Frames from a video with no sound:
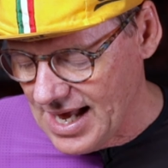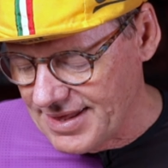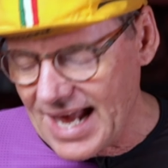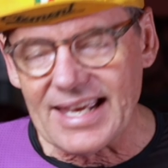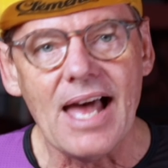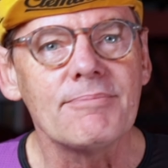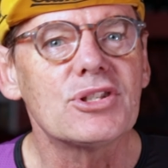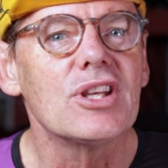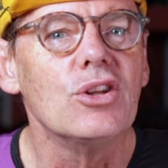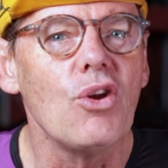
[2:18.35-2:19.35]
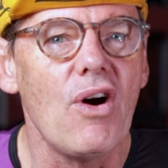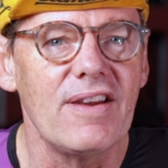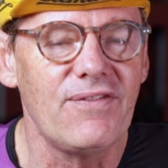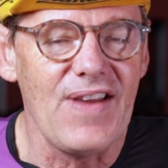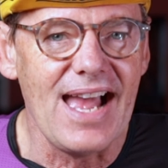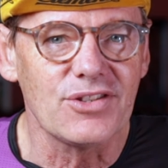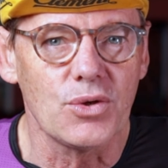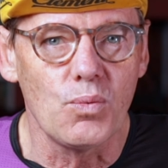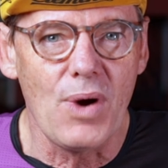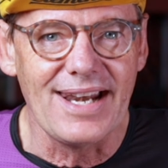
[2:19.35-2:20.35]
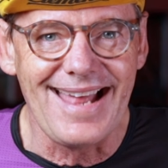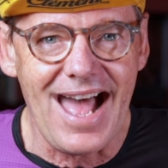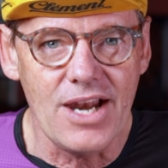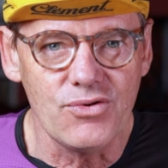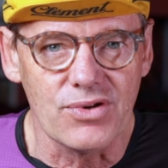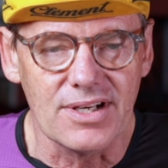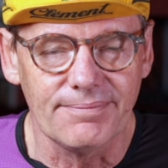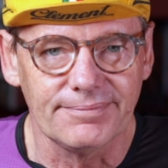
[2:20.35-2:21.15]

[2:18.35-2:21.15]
that comes to 9,100.